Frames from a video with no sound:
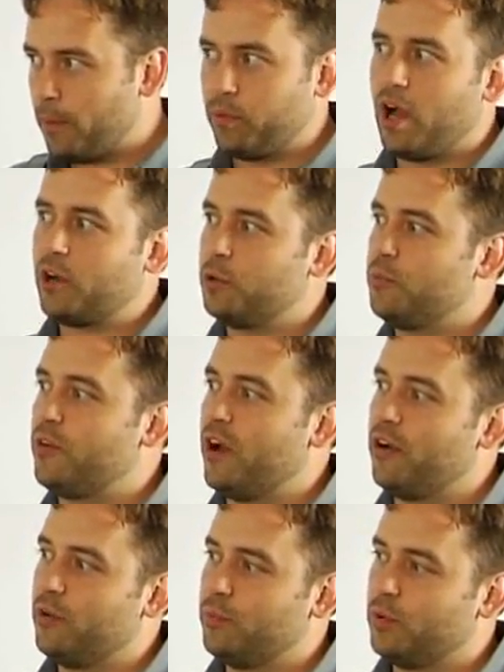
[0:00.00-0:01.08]
block group
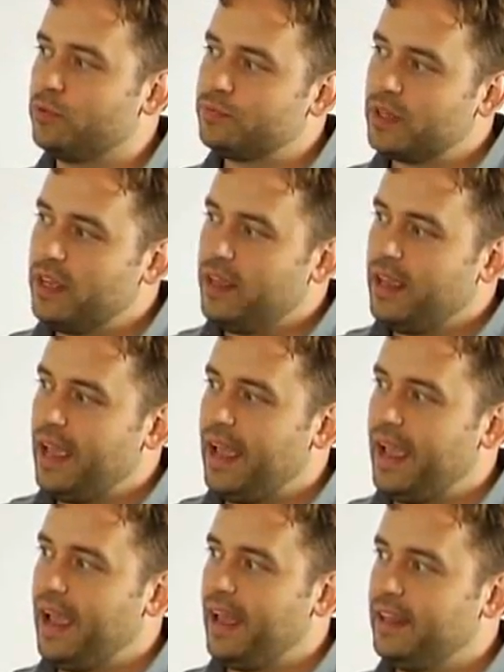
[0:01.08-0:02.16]
variable,
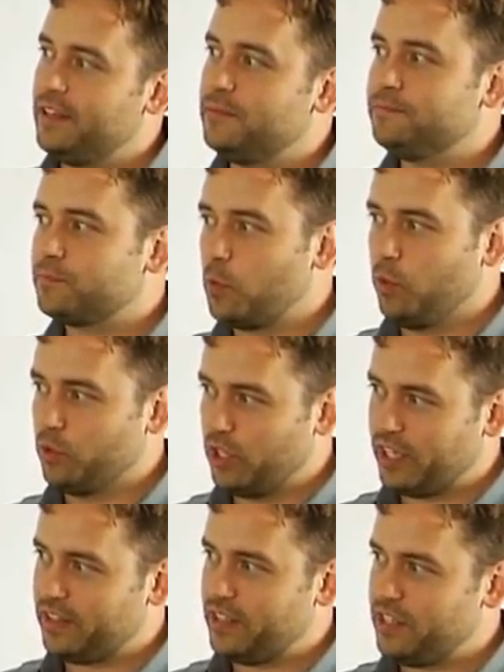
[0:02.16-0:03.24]
and we'll
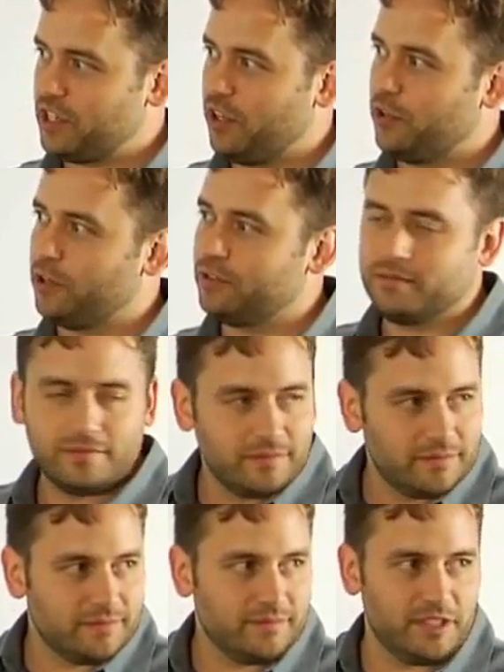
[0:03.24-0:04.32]
look at these other
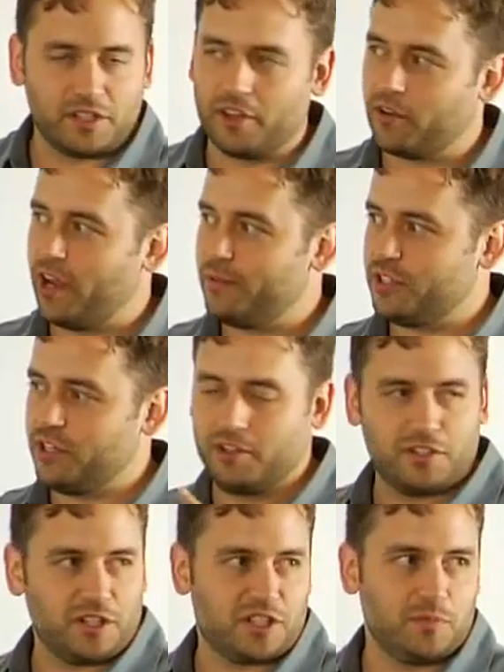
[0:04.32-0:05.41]
items here
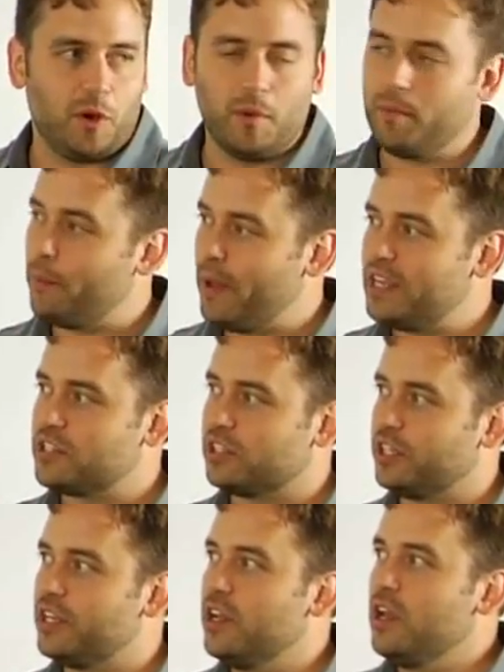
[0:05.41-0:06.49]
in just a moment. But
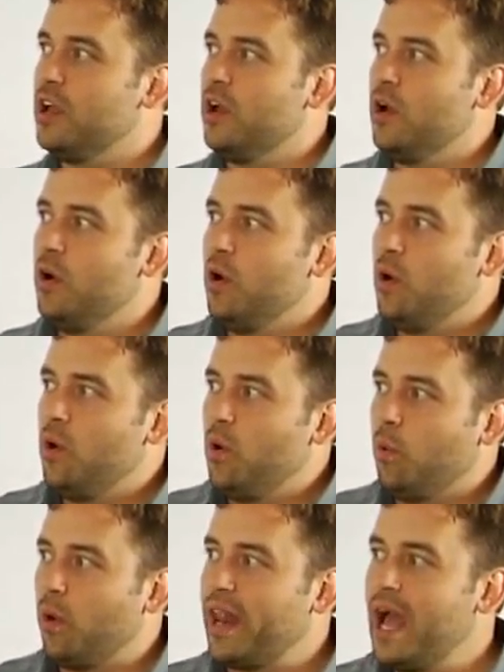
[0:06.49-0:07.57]
basically,
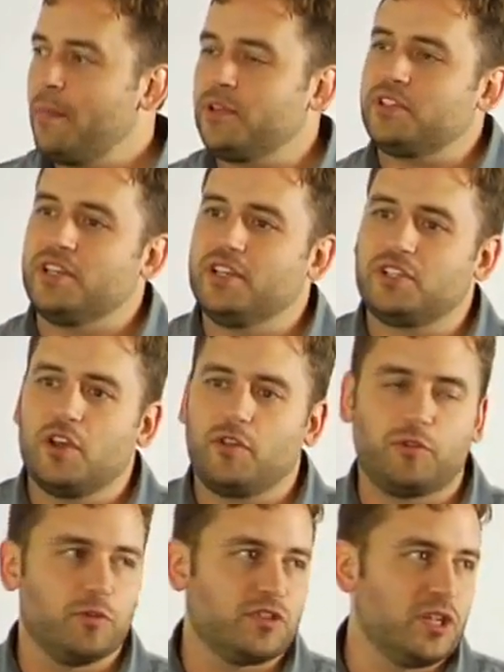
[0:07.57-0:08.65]
what happens is
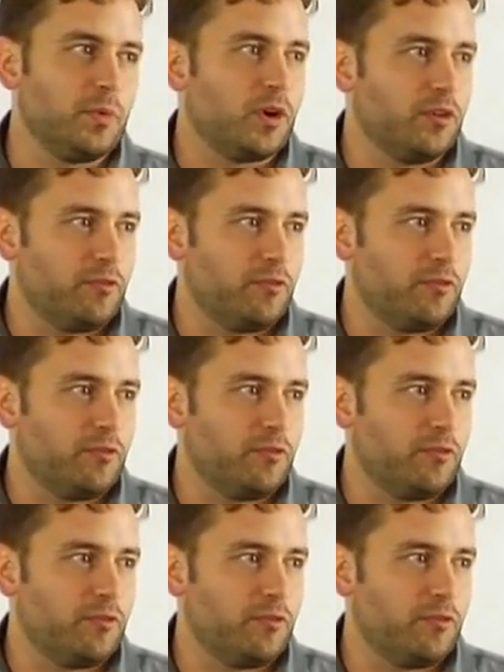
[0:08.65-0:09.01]
through simple